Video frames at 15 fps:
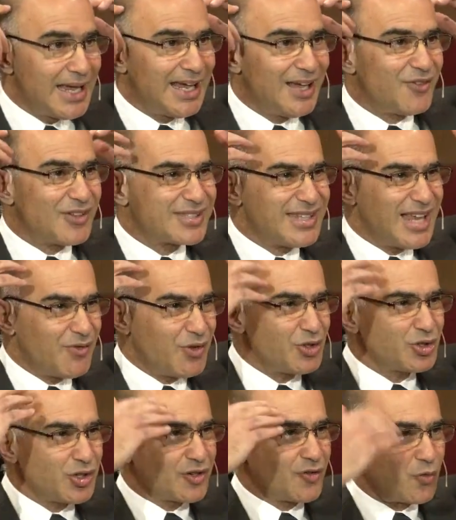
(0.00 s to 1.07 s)
if it's never
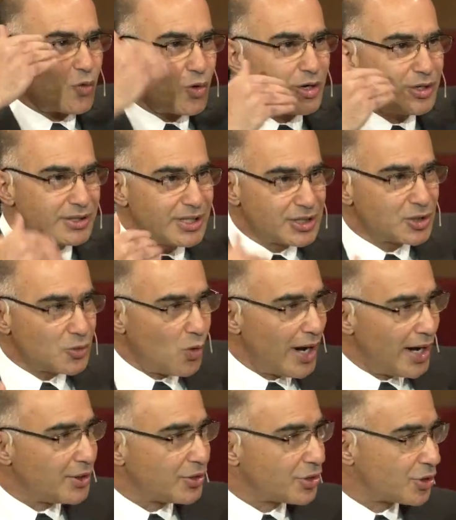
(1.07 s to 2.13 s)
sort of worked its
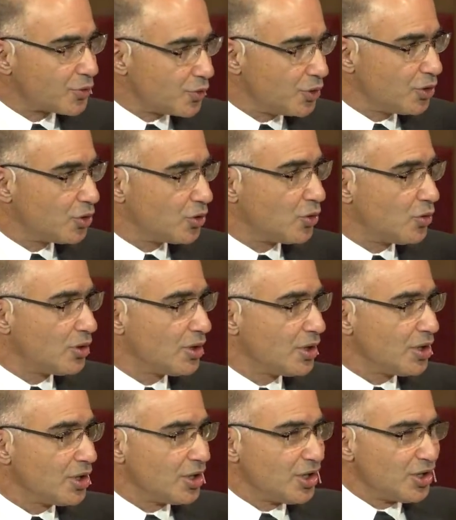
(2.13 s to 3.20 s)
way through
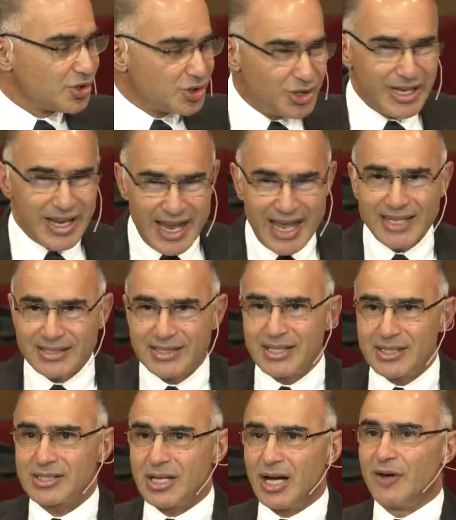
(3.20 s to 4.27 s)
to the
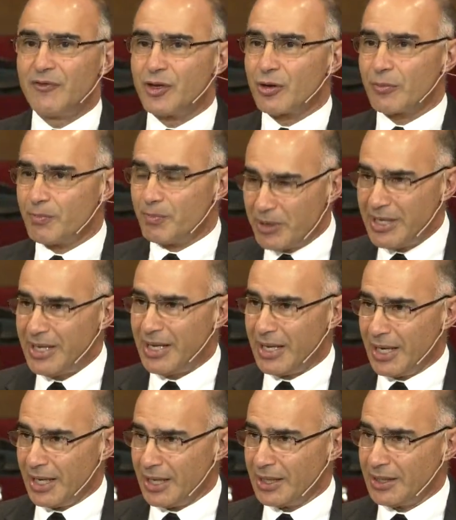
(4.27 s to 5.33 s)
essence of your
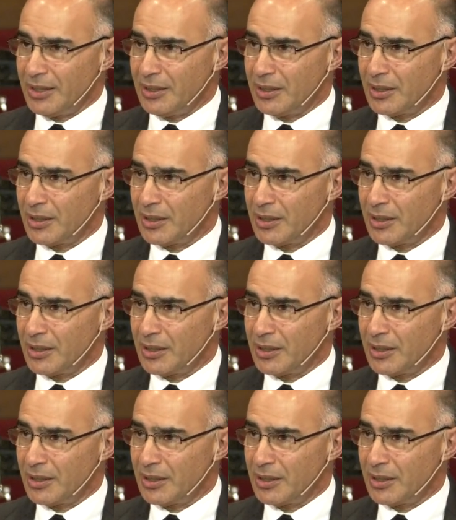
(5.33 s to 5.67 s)
being,